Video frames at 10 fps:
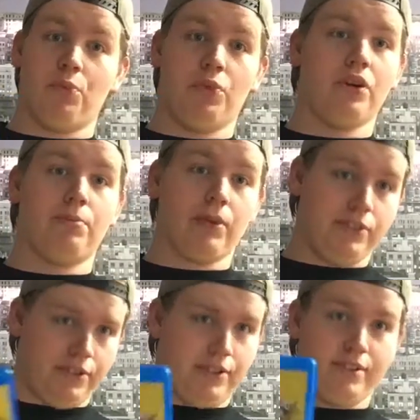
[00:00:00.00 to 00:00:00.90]
Warner
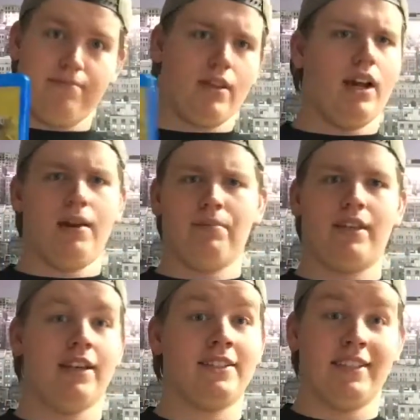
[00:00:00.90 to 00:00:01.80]
Brothers, I'm
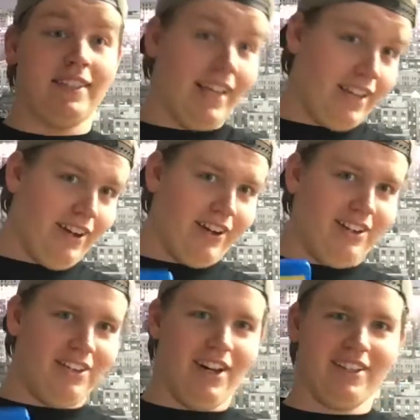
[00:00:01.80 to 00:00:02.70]
guessing they are
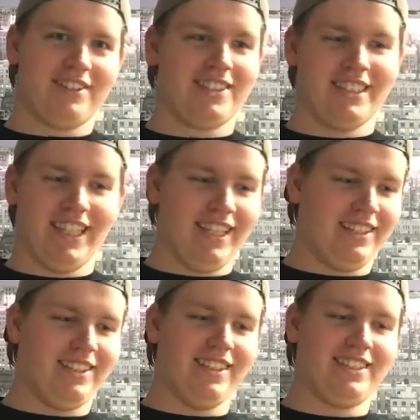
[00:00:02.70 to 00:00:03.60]
not
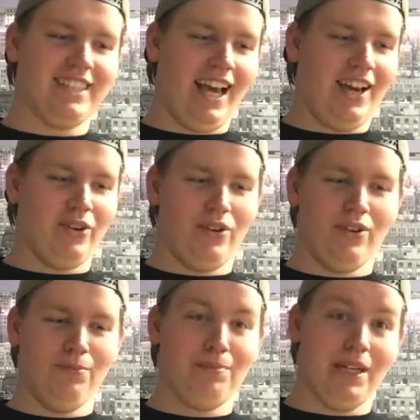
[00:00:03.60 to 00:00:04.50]
seeing this at
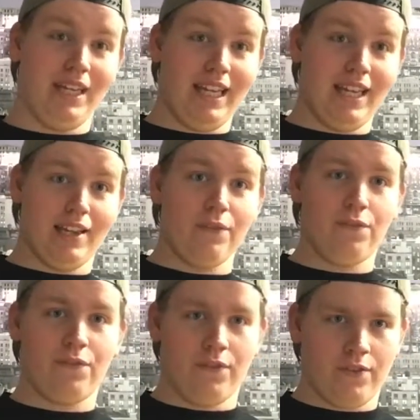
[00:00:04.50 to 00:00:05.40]
all, but if,
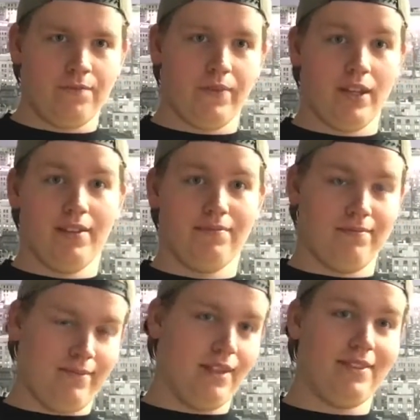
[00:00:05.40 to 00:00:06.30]
and
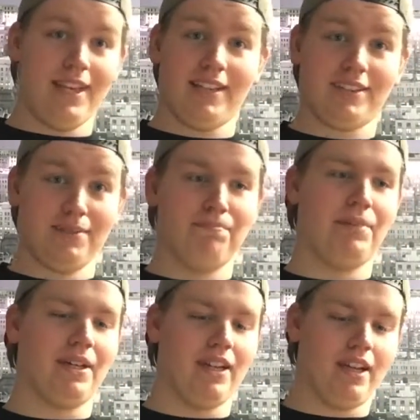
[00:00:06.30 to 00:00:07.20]
that's a
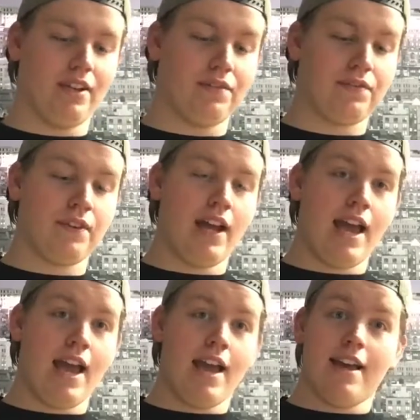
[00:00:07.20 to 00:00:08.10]
big if,
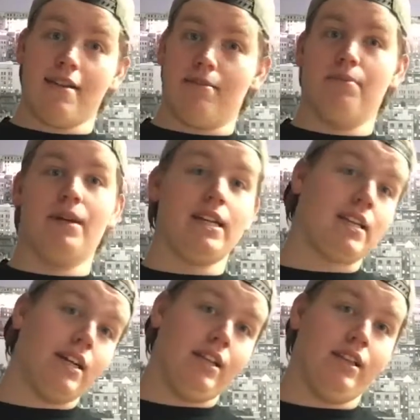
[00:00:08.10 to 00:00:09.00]

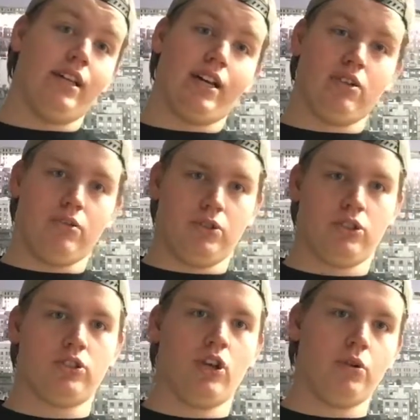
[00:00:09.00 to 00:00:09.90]
make a Lego
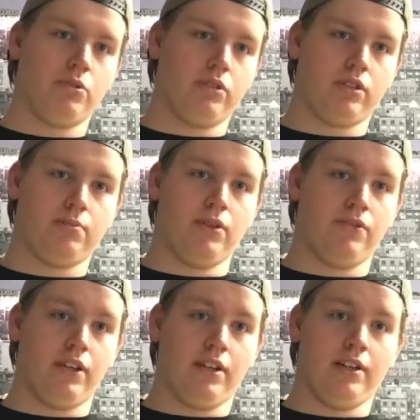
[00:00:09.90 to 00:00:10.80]
Star Wars
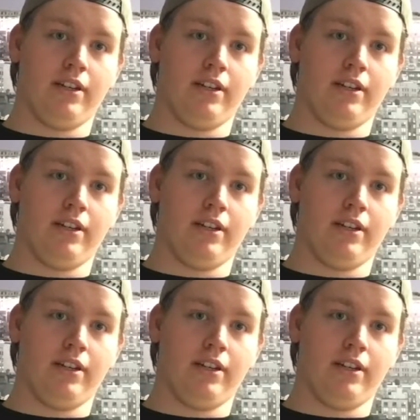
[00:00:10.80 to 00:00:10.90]
movie.